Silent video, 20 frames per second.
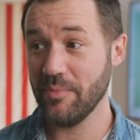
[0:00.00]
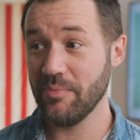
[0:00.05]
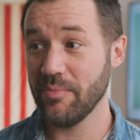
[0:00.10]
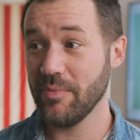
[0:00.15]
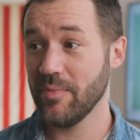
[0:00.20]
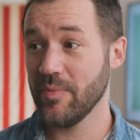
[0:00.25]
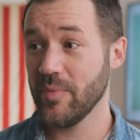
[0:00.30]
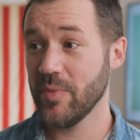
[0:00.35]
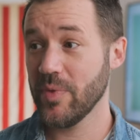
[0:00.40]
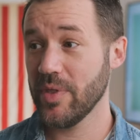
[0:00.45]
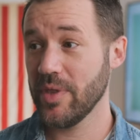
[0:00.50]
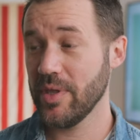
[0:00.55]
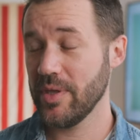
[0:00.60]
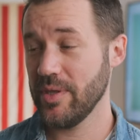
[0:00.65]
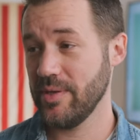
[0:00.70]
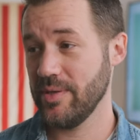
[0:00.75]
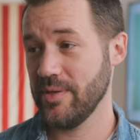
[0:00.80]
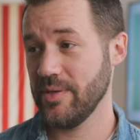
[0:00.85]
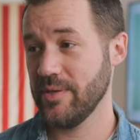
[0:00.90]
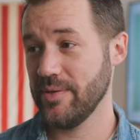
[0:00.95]
Oh, by the way,
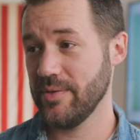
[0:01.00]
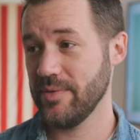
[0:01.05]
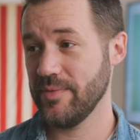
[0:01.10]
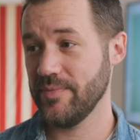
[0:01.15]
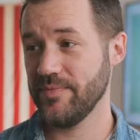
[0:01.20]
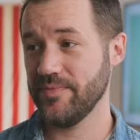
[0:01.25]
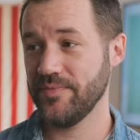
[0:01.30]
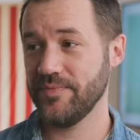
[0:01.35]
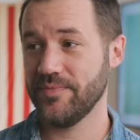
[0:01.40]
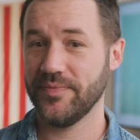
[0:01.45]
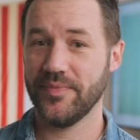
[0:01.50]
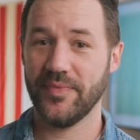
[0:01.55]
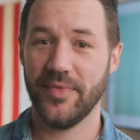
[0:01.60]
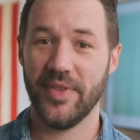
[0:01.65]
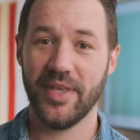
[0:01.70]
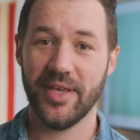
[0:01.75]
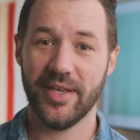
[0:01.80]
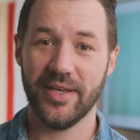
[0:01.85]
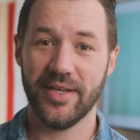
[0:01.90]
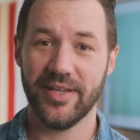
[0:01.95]
yeah, he has been in a
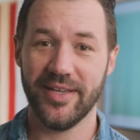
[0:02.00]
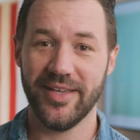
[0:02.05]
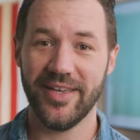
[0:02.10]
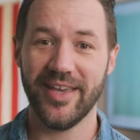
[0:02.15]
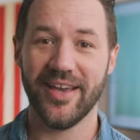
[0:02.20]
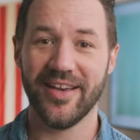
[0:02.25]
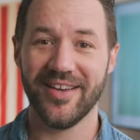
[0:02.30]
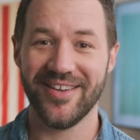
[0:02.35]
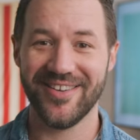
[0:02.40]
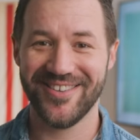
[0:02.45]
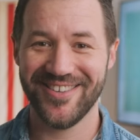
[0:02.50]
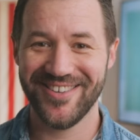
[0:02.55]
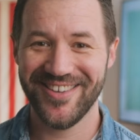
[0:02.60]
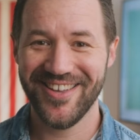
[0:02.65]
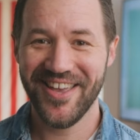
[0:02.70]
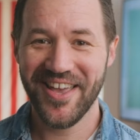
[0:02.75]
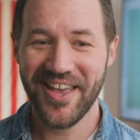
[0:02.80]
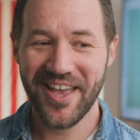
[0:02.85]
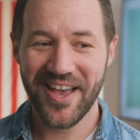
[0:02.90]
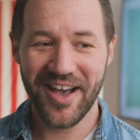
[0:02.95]
studio yeah. before.
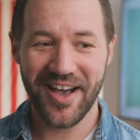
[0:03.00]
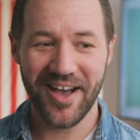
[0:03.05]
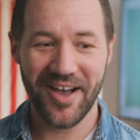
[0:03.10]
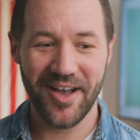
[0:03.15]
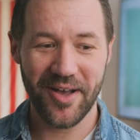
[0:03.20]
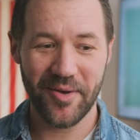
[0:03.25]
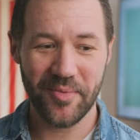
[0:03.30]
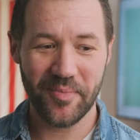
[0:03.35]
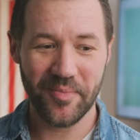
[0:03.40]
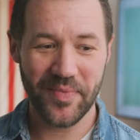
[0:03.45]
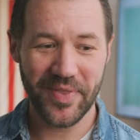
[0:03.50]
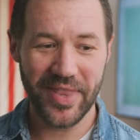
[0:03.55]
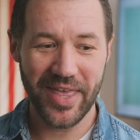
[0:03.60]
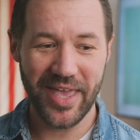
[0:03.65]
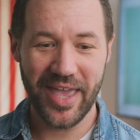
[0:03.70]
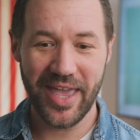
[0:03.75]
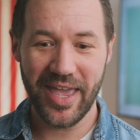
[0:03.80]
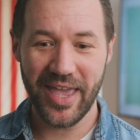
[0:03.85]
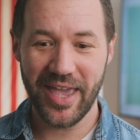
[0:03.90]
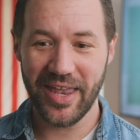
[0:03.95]
Um,
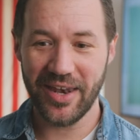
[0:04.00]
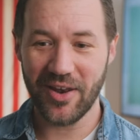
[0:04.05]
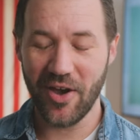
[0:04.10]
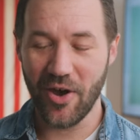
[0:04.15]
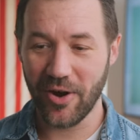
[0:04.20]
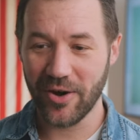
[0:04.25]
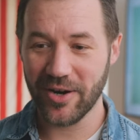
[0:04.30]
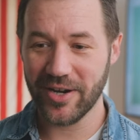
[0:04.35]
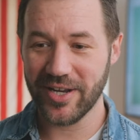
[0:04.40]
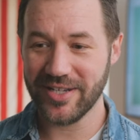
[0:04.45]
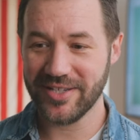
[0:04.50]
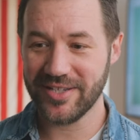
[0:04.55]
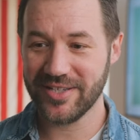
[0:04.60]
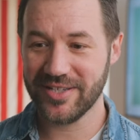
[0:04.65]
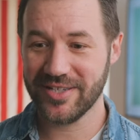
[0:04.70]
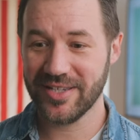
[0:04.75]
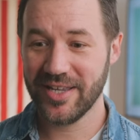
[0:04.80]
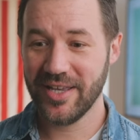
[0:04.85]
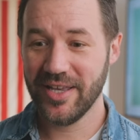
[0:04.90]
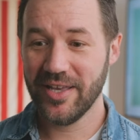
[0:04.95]
and
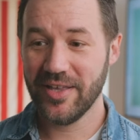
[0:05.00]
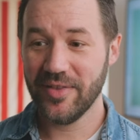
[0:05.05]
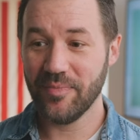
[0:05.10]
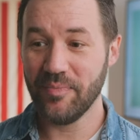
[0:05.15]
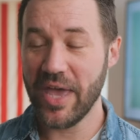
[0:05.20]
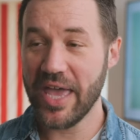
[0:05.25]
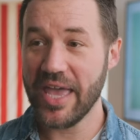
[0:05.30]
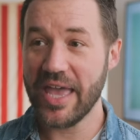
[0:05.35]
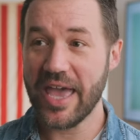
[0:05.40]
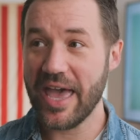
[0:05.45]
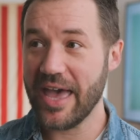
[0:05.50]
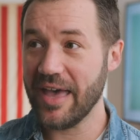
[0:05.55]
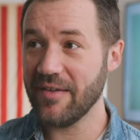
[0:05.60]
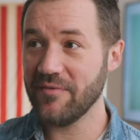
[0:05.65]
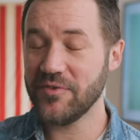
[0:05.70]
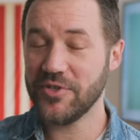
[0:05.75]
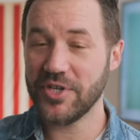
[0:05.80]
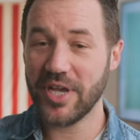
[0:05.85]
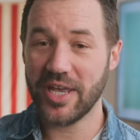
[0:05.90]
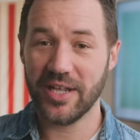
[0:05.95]
artists may
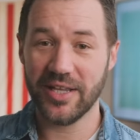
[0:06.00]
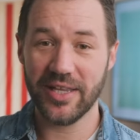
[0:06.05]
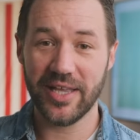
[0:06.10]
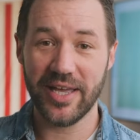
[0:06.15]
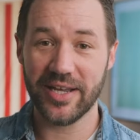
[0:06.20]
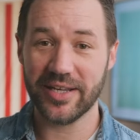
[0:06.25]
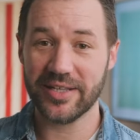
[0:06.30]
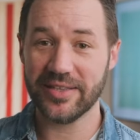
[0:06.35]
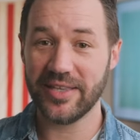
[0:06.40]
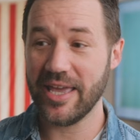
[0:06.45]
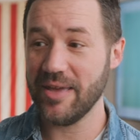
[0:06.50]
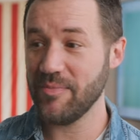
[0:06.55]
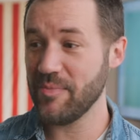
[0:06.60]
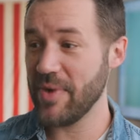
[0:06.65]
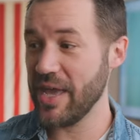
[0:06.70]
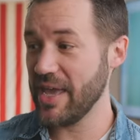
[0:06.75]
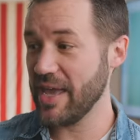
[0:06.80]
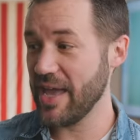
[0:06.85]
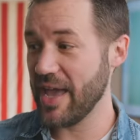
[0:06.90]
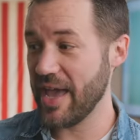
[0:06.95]
have Genelec, they
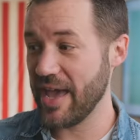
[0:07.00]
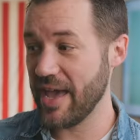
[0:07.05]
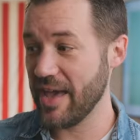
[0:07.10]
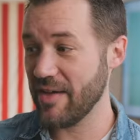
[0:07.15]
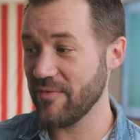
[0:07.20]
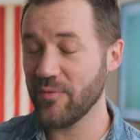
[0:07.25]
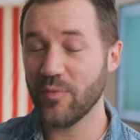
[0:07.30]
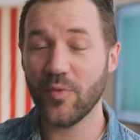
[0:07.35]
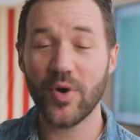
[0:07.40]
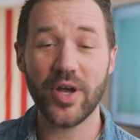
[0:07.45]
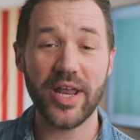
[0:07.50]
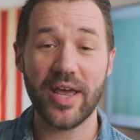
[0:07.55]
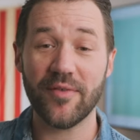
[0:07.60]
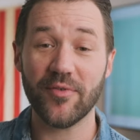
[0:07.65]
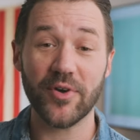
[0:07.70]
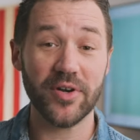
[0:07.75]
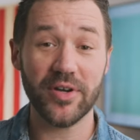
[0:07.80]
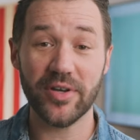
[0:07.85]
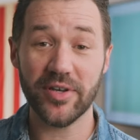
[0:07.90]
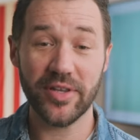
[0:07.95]
may have
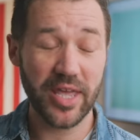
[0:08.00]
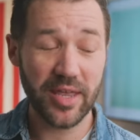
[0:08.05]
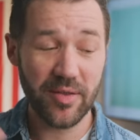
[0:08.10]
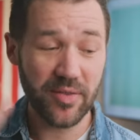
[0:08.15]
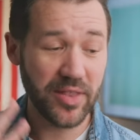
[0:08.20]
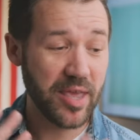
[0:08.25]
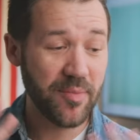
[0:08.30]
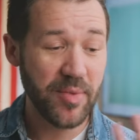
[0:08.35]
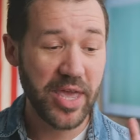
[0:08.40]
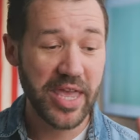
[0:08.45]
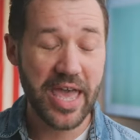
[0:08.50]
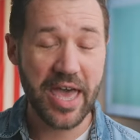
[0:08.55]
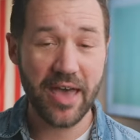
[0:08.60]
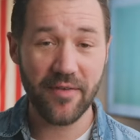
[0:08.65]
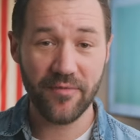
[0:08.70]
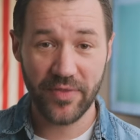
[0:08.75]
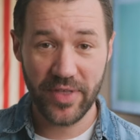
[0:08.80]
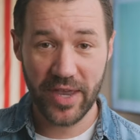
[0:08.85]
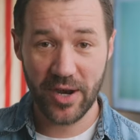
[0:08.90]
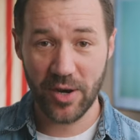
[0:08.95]
whatever, they, they may
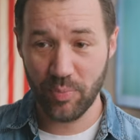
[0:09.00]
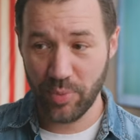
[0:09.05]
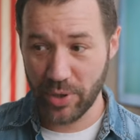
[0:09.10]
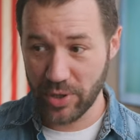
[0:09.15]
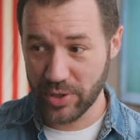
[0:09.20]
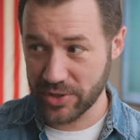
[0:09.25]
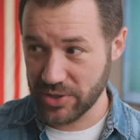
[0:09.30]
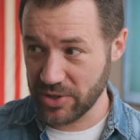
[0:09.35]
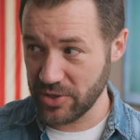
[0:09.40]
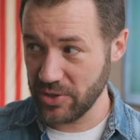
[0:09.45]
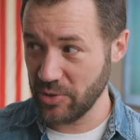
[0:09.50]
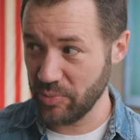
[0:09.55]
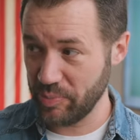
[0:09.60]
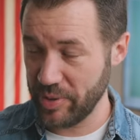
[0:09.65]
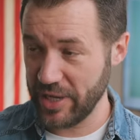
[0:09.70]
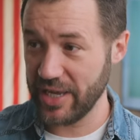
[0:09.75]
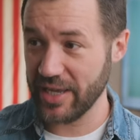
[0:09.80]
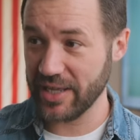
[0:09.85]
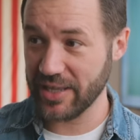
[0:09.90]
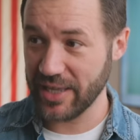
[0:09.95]
have their personal
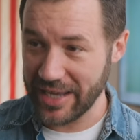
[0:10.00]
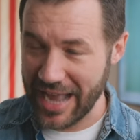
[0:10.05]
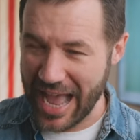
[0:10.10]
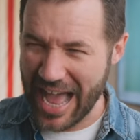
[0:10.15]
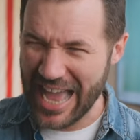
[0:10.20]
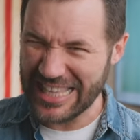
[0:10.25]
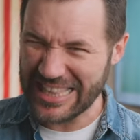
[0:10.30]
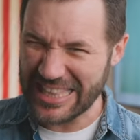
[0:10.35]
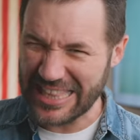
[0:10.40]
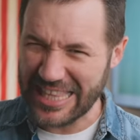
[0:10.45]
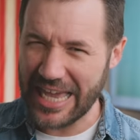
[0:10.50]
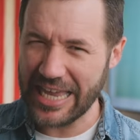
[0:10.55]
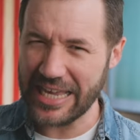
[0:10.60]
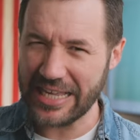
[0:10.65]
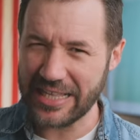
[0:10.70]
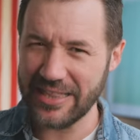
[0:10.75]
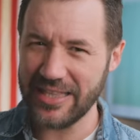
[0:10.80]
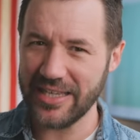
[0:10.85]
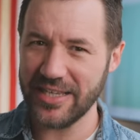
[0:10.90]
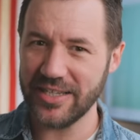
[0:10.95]
pick, like, I
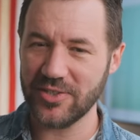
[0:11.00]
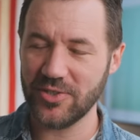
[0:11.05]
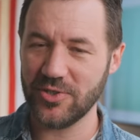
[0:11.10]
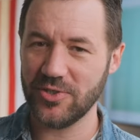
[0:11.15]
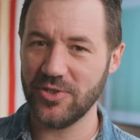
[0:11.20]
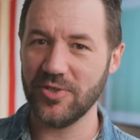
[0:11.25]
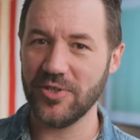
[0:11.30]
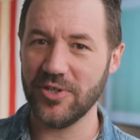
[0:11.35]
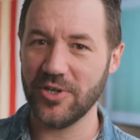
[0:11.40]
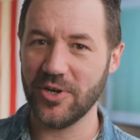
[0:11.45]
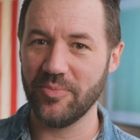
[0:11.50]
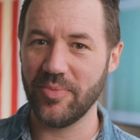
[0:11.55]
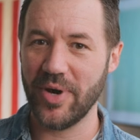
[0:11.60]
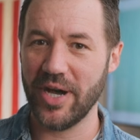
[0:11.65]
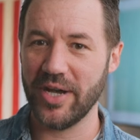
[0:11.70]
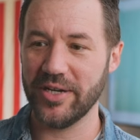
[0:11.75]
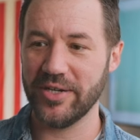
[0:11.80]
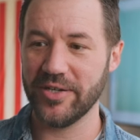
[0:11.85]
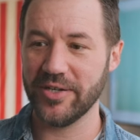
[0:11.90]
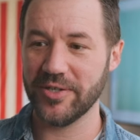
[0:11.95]
like these studio
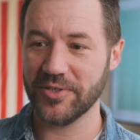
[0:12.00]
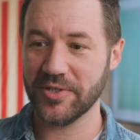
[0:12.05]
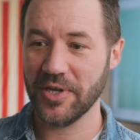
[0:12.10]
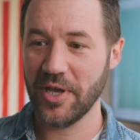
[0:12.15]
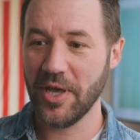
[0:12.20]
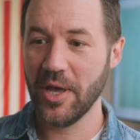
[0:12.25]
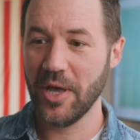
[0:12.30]
monitors,